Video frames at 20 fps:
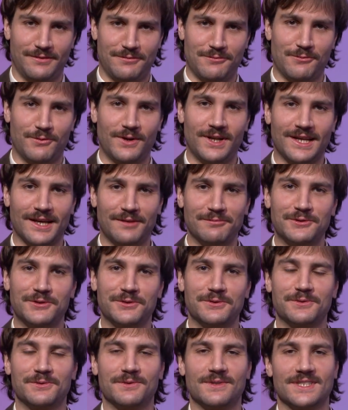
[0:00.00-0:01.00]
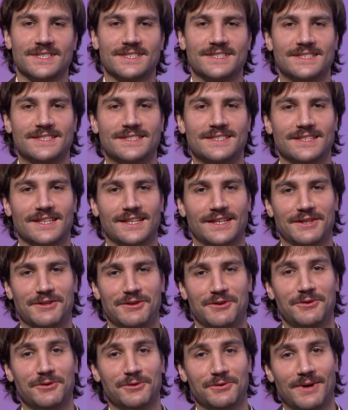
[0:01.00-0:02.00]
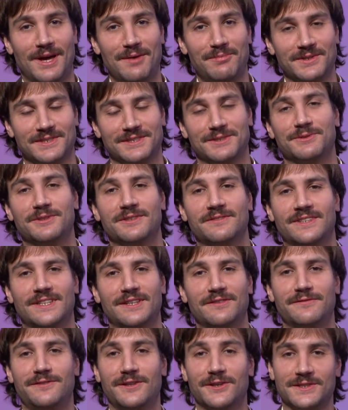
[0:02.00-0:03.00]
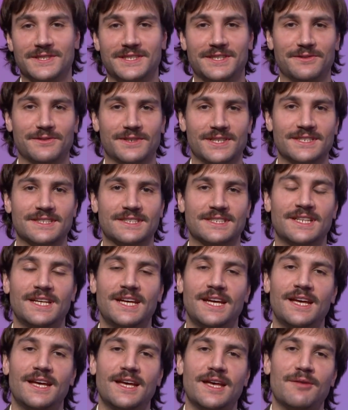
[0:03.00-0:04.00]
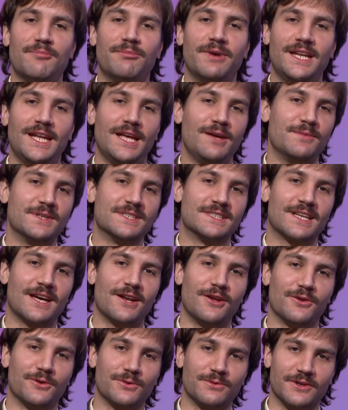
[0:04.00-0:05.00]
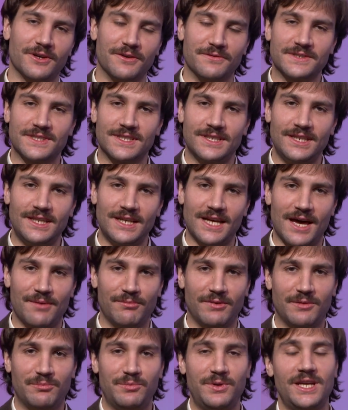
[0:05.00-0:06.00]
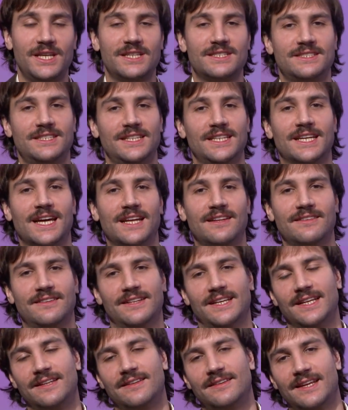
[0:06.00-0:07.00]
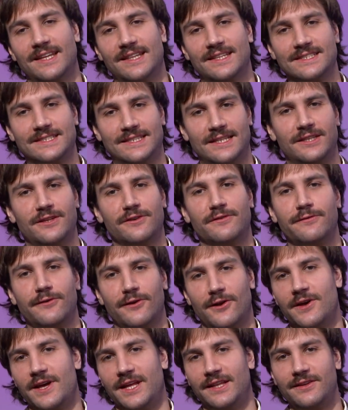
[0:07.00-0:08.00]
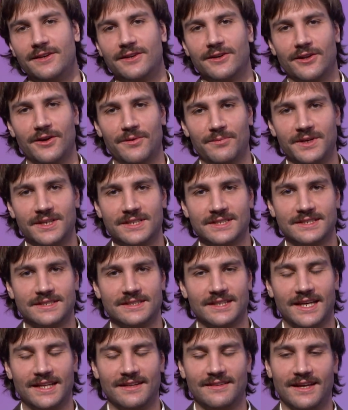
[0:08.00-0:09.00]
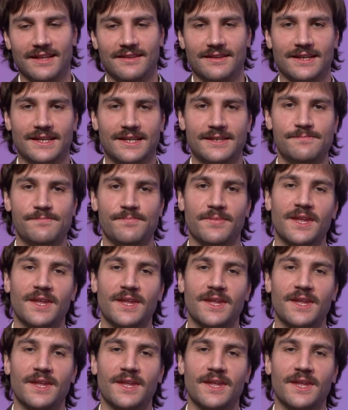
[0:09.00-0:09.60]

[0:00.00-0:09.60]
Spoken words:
welcome to this new episode of our vlog series. My name is Karol Rutkowski. I'm a PhD candidate at the Center for Law and Economics at ETH.